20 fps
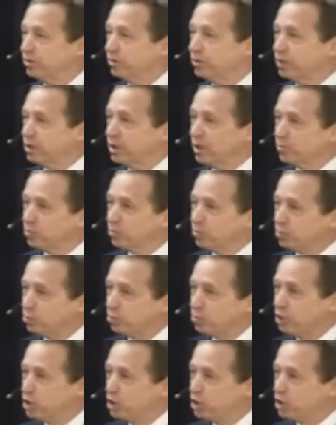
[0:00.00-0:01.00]
We'd come to
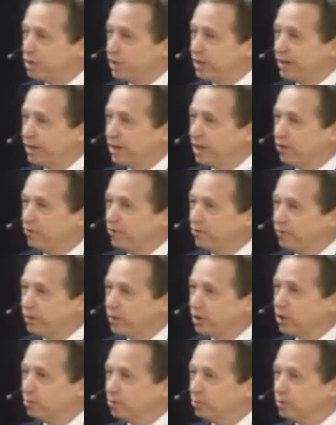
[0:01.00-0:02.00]
appreciate how
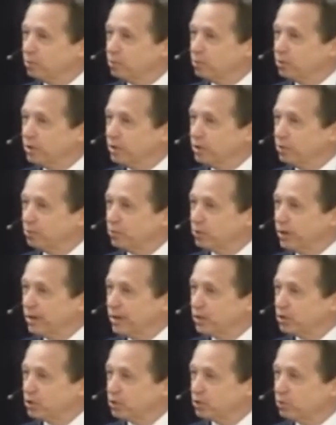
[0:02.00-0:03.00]
variable routine
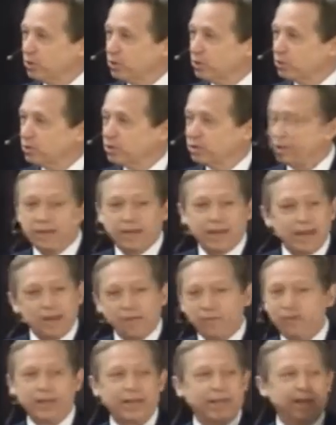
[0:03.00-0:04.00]
practice was in
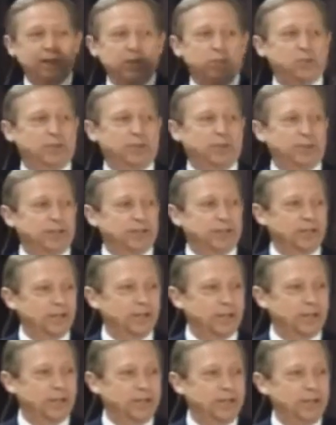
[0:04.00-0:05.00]
every aspect.
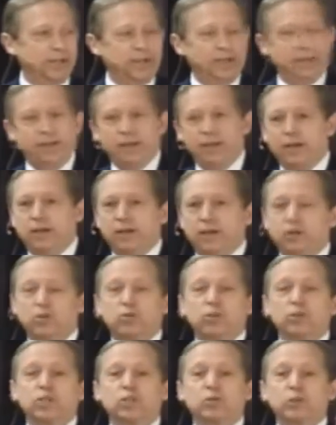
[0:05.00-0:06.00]
And of
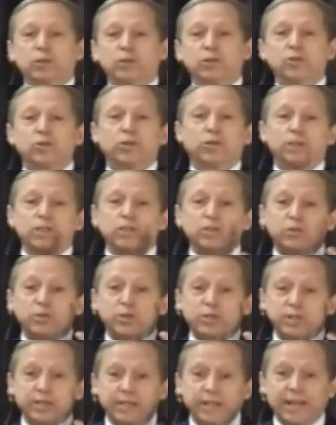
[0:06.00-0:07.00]
course, we knew that this
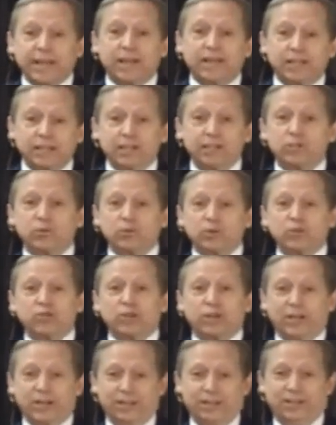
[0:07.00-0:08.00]
was deadly to a
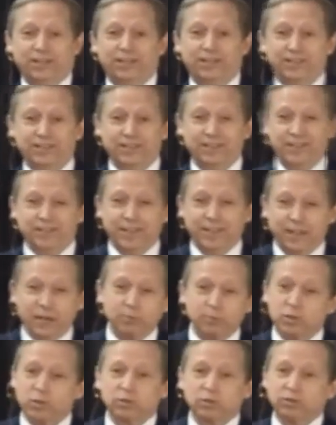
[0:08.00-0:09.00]
trial,
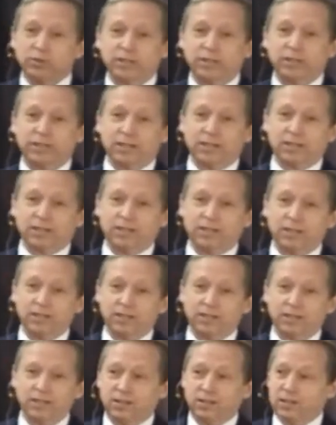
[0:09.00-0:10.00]
absolutely deadly
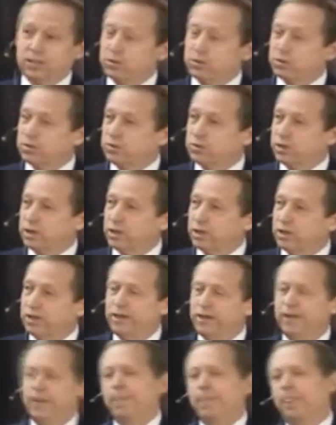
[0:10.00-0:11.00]
to a trial.
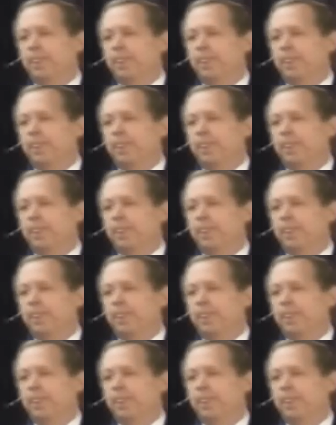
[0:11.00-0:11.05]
